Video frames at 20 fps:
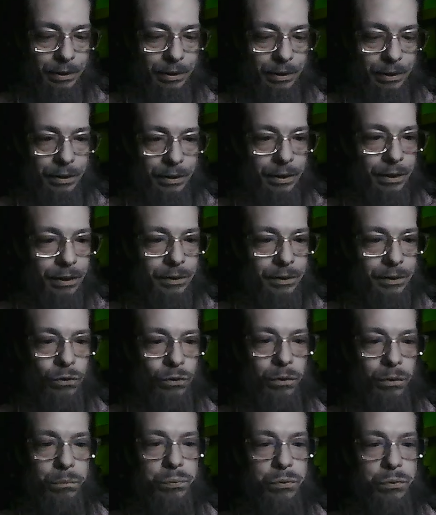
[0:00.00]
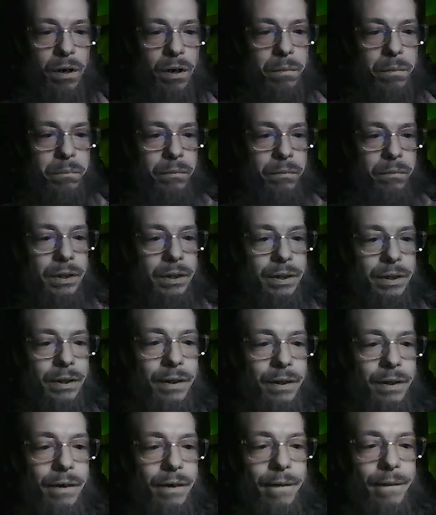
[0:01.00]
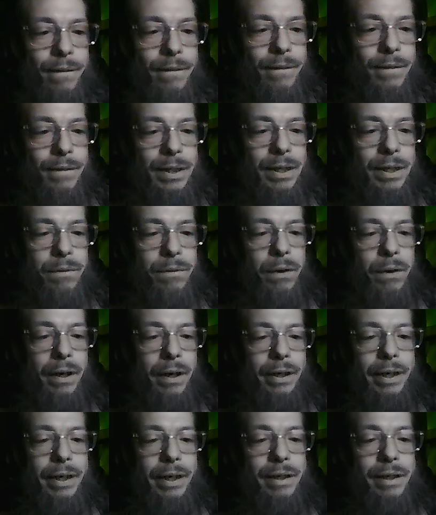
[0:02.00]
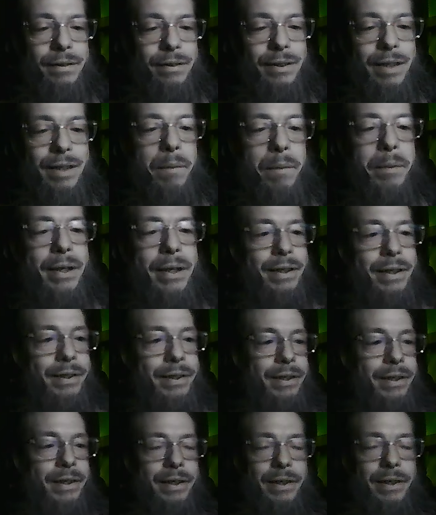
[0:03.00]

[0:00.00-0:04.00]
Here's one problem. If I'm gonna use Debian,